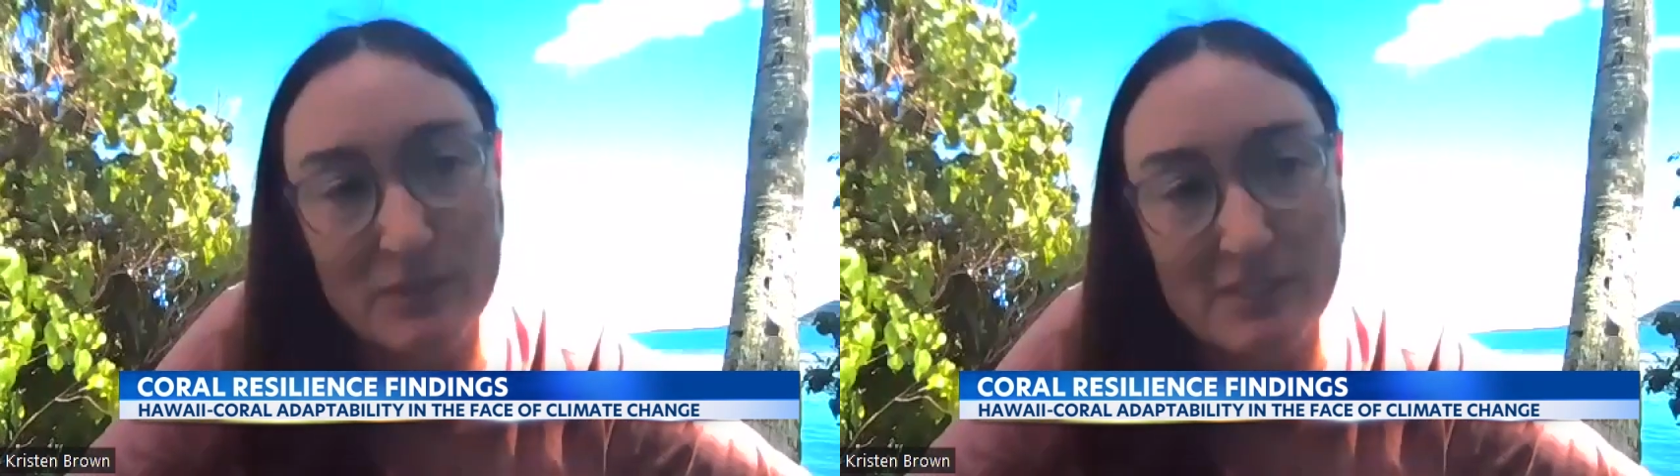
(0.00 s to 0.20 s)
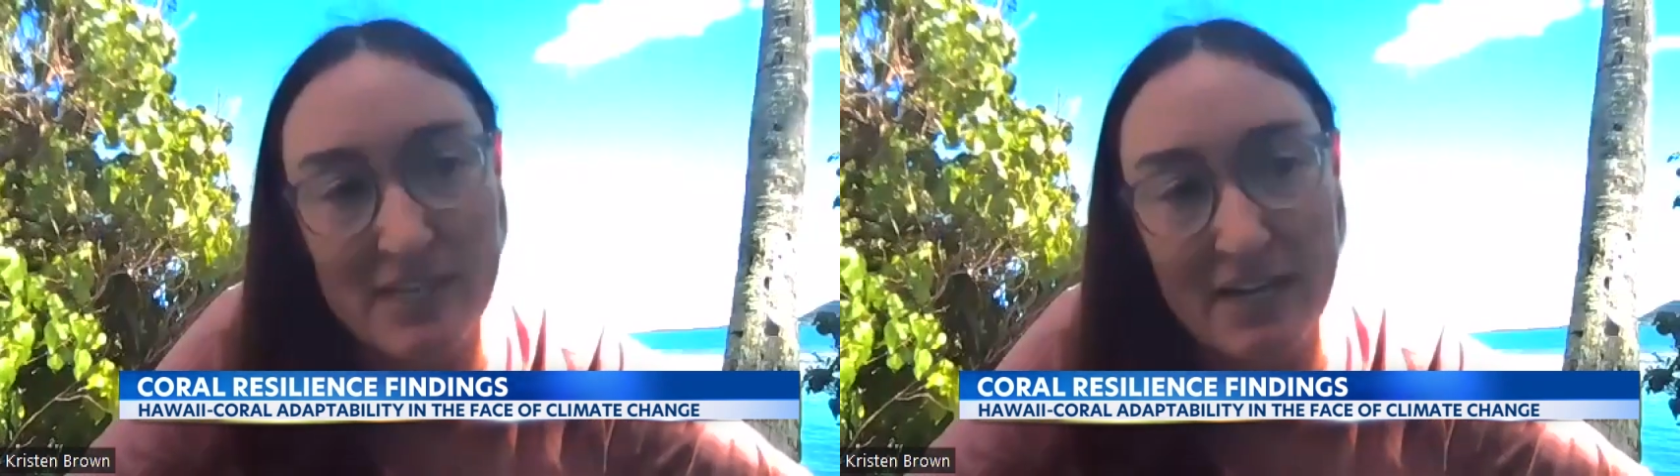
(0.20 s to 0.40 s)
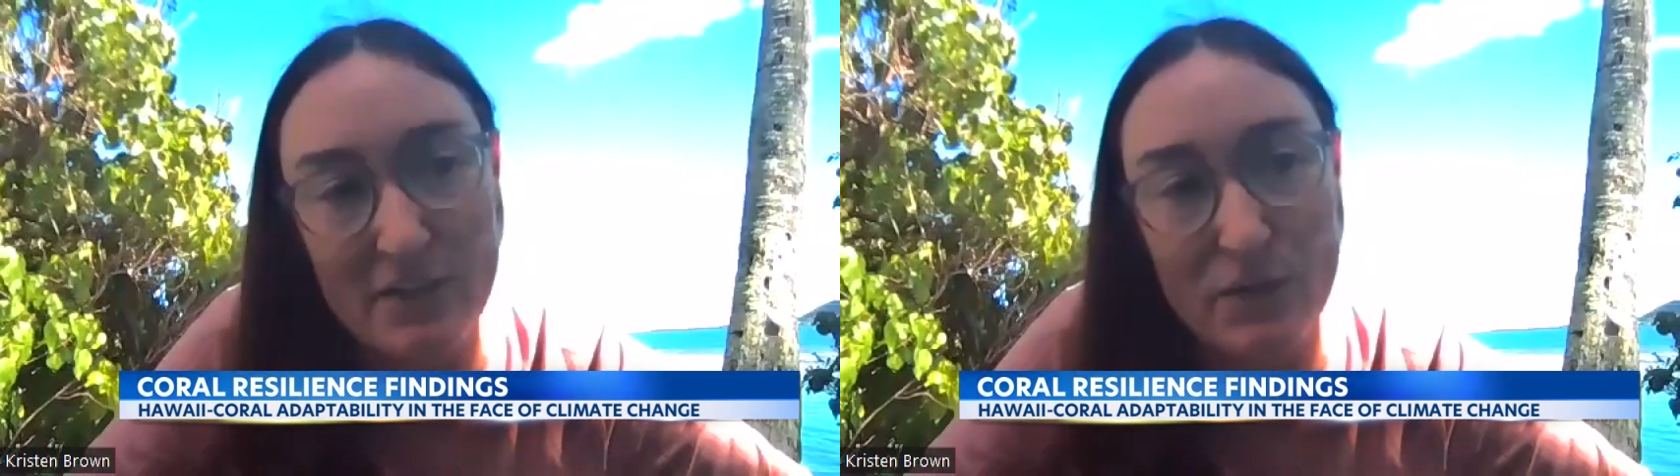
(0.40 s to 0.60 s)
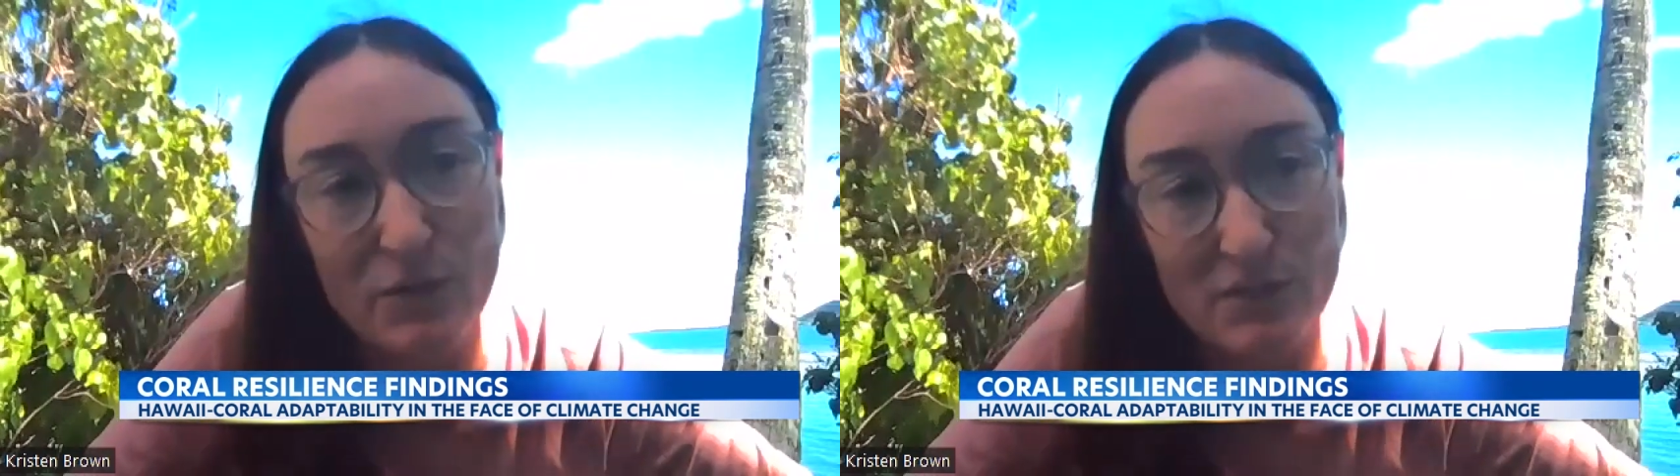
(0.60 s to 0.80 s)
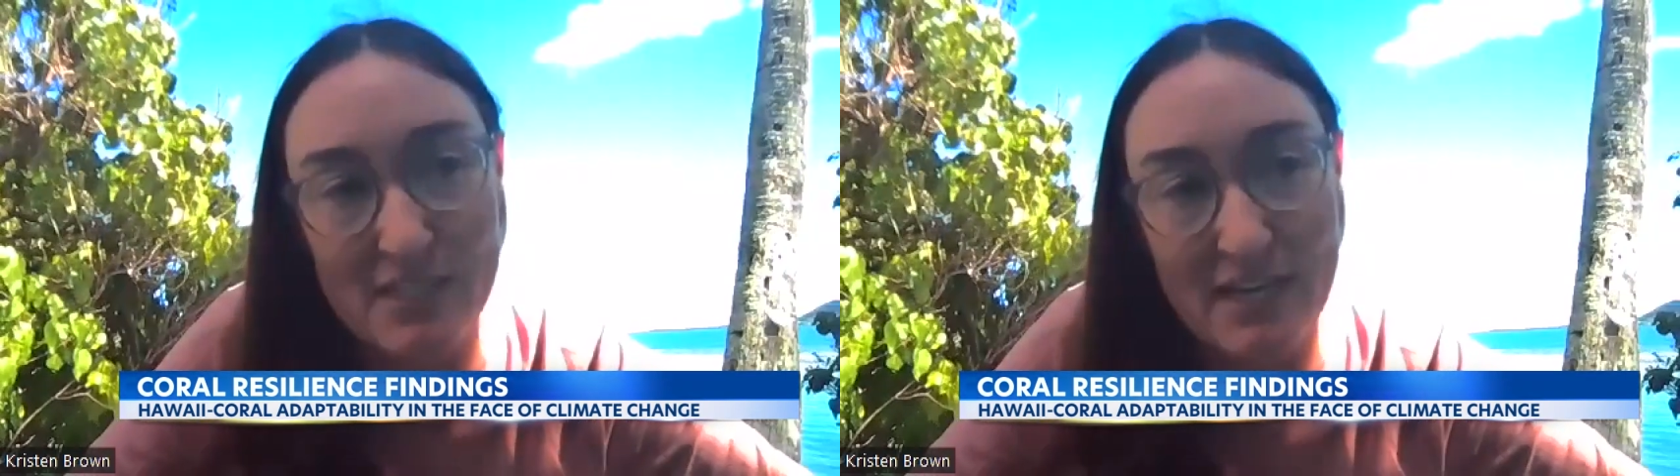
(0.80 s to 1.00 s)
was that the
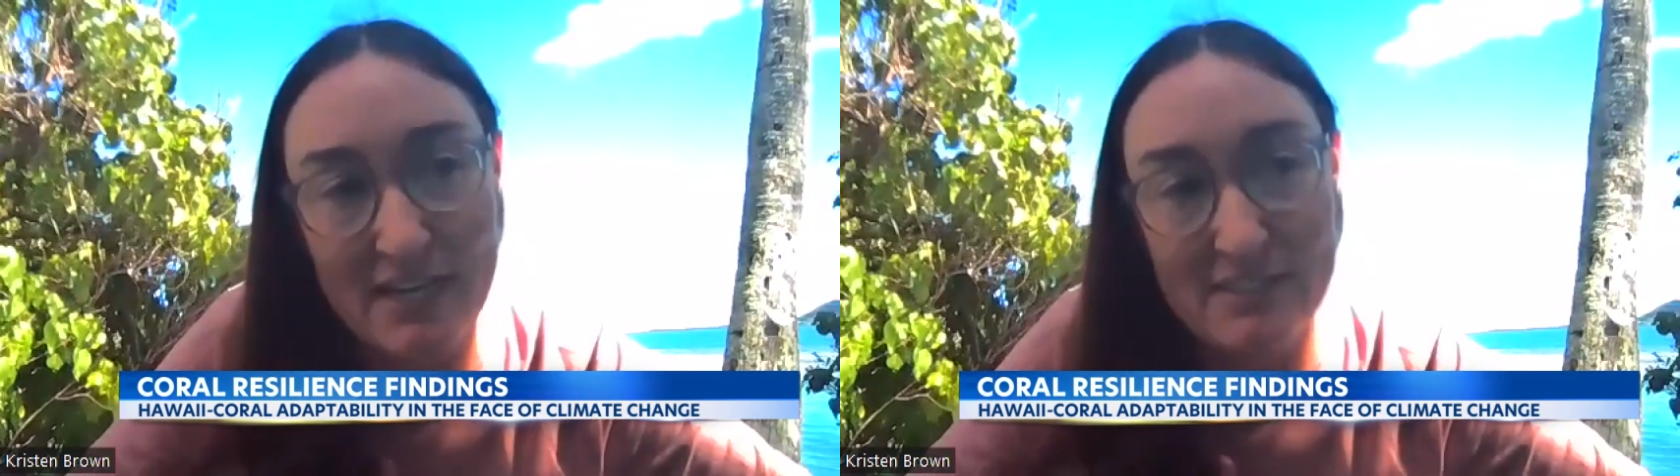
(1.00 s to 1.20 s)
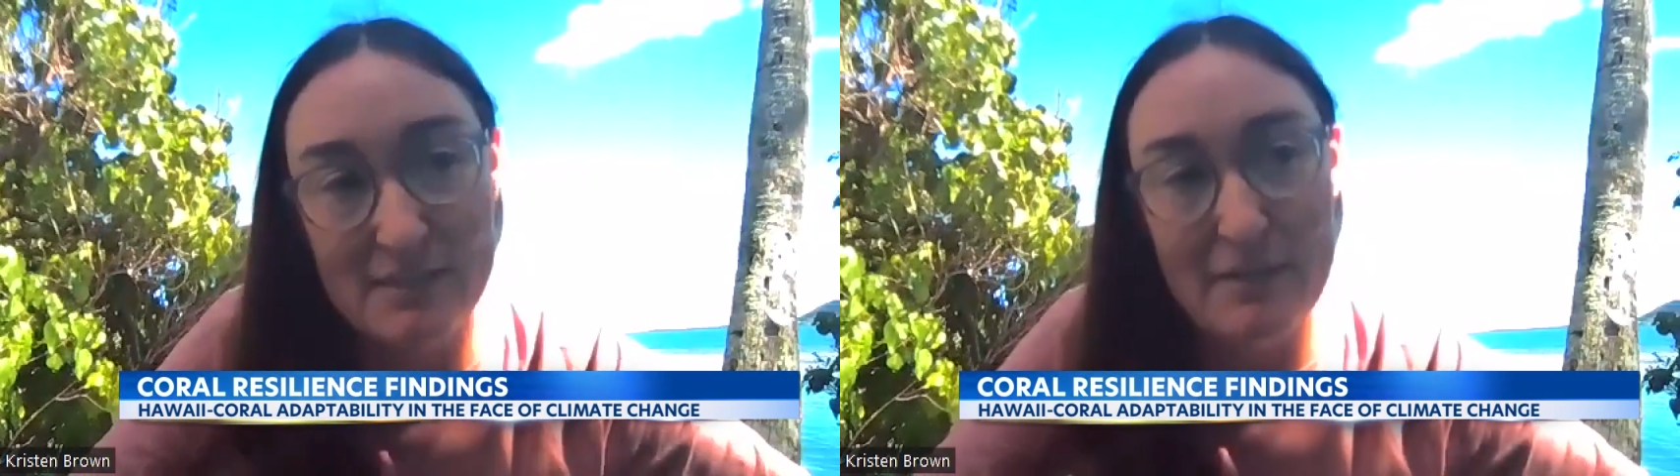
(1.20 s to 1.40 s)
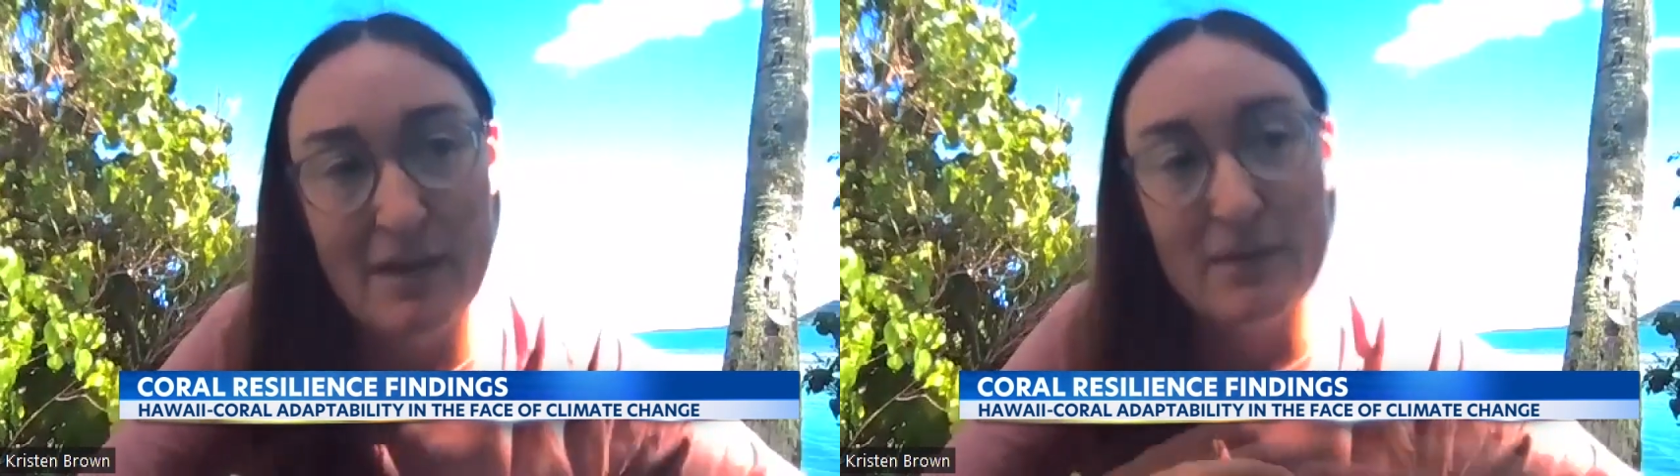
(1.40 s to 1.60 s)
corals had somehow